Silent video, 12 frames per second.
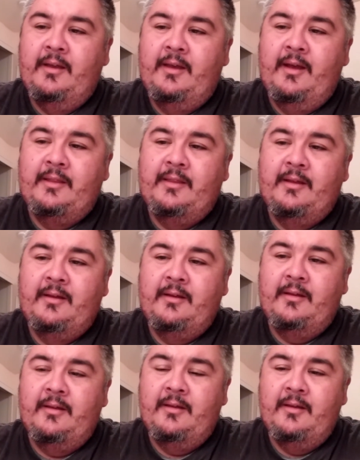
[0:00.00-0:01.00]
Got the
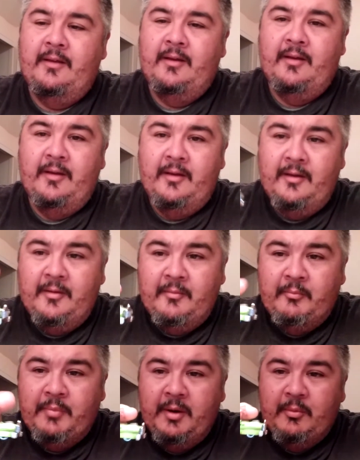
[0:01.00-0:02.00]

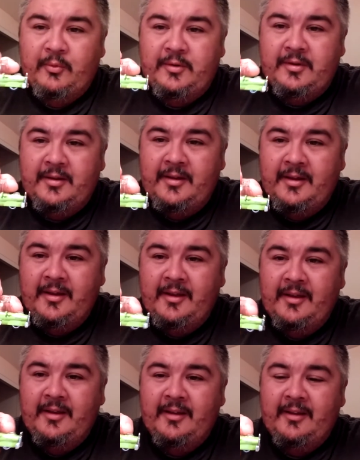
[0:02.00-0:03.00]
bubbles.
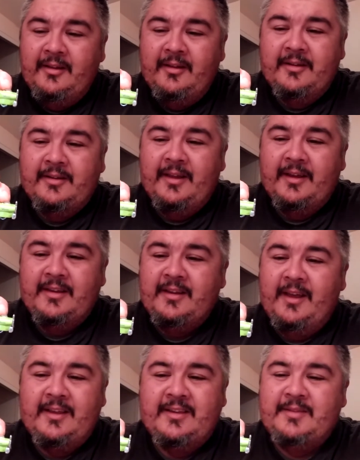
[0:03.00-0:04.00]
Looks like
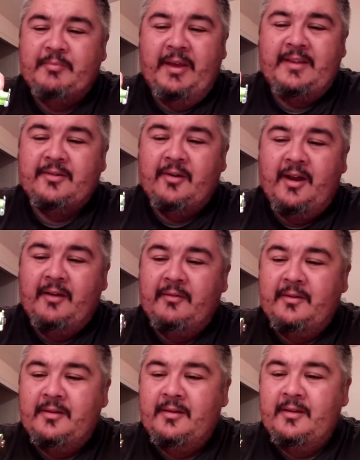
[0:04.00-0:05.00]
a
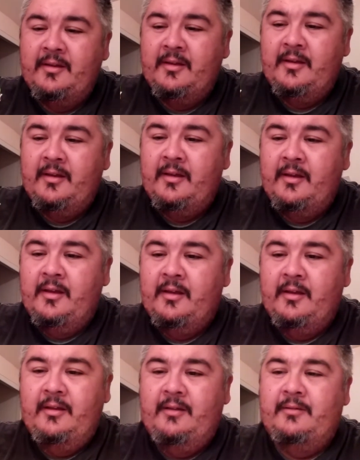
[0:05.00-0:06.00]
spacecraft.
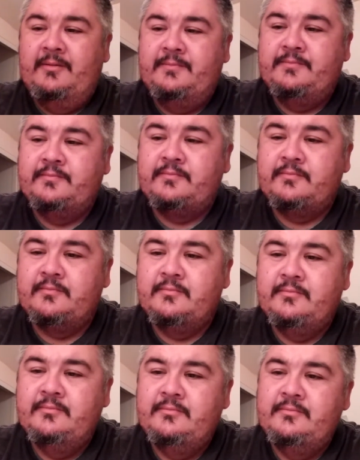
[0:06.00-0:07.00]

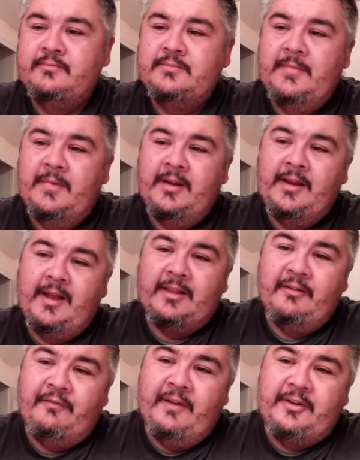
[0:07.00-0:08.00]
Got
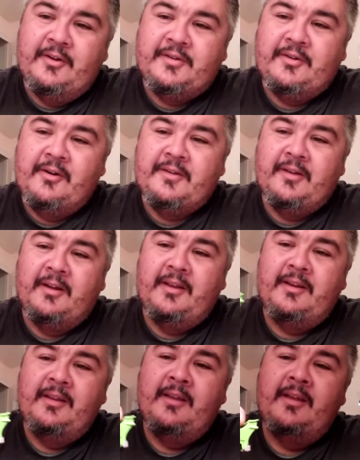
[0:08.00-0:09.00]
the fender skirts on
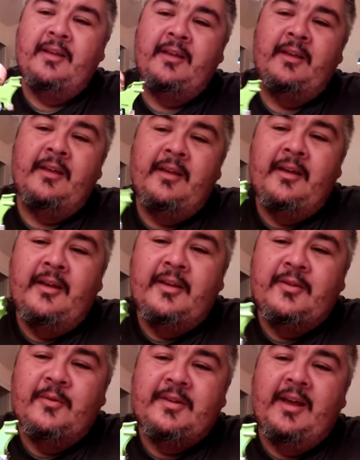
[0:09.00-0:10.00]
it.
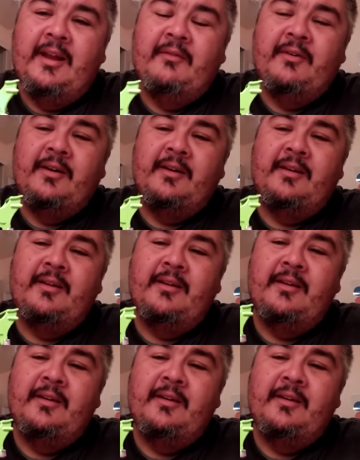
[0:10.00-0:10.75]
So it's kind of a